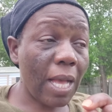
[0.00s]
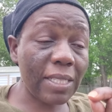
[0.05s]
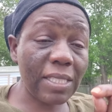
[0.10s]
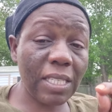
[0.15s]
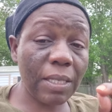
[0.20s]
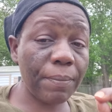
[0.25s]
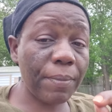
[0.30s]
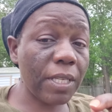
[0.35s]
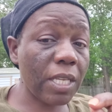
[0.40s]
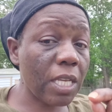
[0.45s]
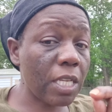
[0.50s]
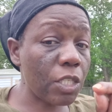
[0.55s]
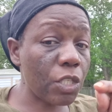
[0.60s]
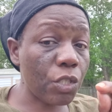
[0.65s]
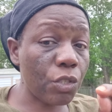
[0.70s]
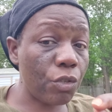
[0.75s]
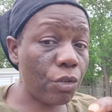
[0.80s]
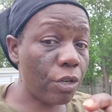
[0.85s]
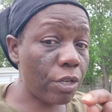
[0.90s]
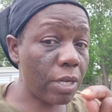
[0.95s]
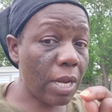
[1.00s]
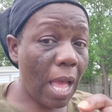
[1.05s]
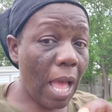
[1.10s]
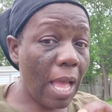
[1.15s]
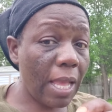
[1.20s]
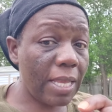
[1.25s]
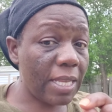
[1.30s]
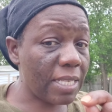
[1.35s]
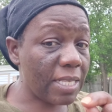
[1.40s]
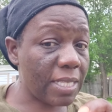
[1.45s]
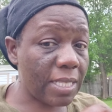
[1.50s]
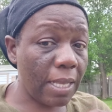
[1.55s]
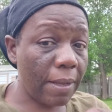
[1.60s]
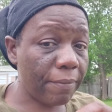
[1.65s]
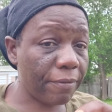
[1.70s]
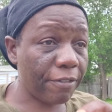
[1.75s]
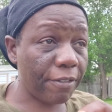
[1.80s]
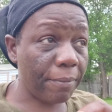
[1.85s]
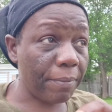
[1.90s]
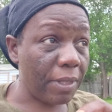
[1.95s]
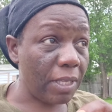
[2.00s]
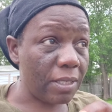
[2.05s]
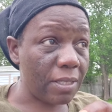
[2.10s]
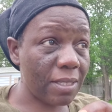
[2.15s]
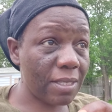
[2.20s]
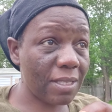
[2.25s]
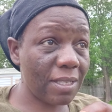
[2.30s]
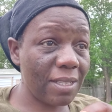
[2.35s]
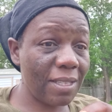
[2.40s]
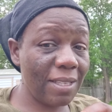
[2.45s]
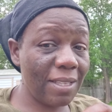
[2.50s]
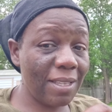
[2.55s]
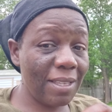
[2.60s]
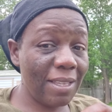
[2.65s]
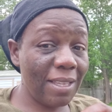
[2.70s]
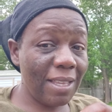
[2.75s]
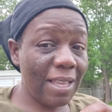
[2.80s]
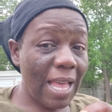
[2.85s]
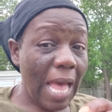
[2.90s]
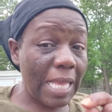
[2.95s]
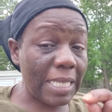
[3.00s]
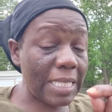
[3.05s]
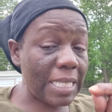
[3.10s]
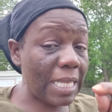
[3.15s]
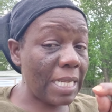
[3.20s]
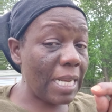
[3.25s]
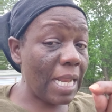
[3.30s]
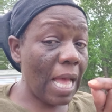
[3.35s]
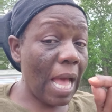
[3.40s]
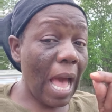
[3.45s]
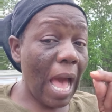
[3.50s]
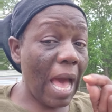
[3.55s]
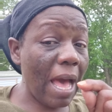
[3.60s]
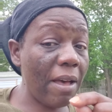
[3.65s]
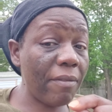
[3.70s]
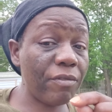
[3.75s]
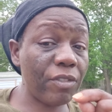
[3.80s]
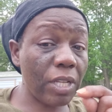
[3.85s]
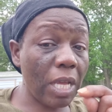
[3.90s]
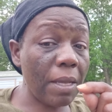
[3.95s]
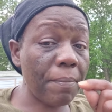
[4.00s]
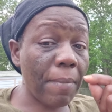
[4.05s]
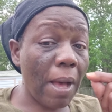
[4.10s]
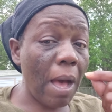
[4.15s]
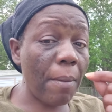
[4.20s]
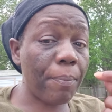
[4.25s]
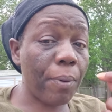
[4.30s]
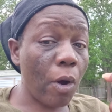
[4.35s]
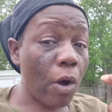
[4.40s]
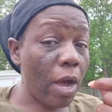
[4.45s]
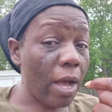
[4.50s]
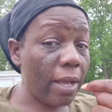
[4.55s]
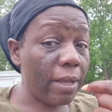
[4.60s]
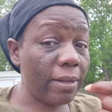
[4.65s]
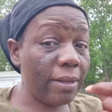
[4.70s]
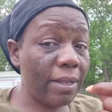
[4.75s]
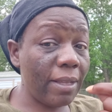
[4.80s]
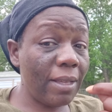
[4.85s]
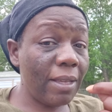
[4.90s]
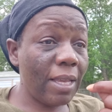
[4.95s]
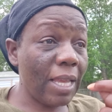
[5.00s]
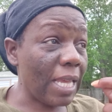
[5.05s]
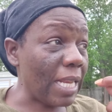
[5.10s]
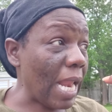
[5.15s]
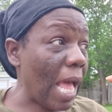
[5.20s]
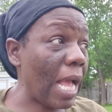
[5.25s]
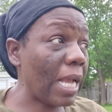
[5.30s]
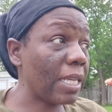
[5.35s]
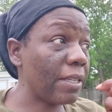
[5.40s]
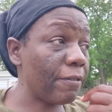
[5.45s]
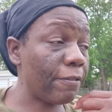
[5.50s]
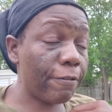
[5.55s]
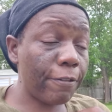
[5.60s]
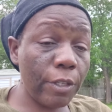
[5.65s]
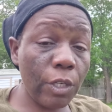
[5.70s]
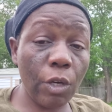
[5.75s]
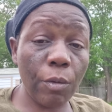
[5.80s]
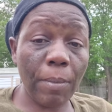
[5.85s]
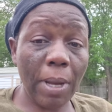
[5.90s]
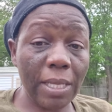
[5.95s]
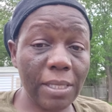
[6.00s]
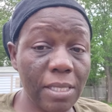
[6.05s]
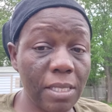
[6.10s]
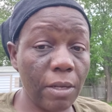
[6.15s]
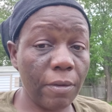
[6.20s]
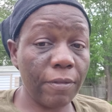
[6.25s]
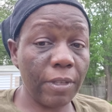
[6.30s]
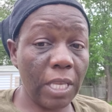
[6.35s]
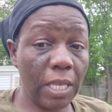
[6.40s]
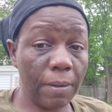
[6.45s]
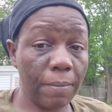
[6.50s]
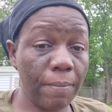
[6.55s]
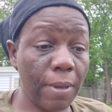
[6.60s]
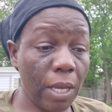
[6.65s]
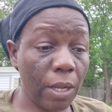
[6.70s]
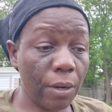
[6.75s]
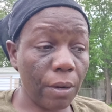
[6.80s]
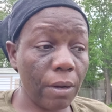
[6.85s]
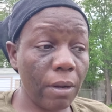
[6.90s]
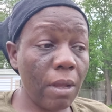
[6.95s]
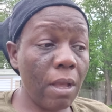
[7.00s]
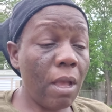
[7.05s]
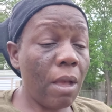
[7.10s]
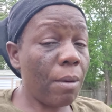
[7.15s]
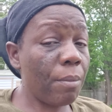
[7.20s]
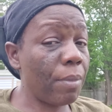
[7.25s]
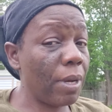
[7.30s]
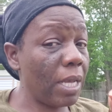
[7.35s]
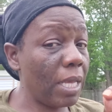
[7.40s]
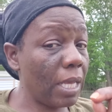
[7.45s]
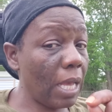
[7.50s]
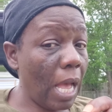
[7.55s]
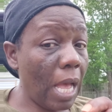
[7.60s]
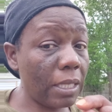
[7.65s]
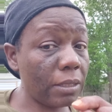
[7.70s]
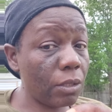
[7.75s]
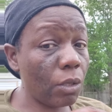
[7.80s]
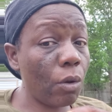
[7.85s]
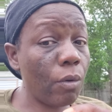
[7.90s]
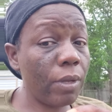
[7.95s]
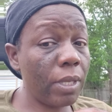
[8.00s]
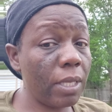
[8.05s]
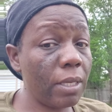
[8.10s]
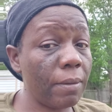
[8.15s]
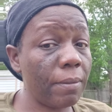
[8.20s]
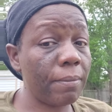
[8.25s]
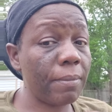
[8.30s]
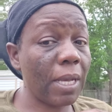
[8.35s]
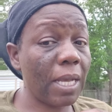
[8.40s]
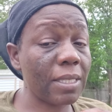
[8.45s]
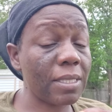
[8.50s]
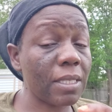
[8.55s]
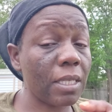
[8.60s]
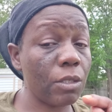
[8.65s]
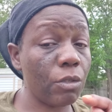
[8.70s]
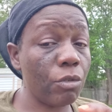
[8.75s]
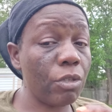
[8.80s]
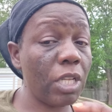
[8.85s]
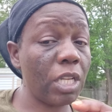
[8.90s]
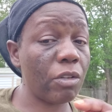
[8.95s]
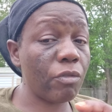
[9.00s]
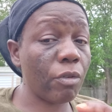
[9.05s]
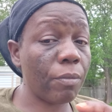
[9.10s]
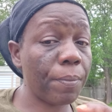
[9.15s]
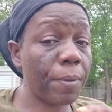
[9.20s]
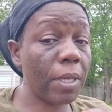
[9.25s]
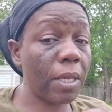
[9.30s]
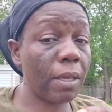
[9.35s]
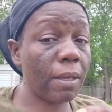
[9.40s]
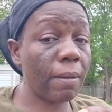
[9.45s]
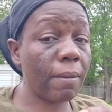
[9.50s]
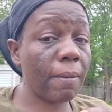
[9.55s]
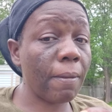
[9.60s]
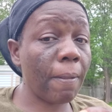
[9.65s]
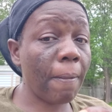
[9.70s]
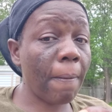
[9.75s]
I said, because you're not exempt from this. I said, now I've done my part and I can feel myself getting better. But I told him, I said, you need to repent.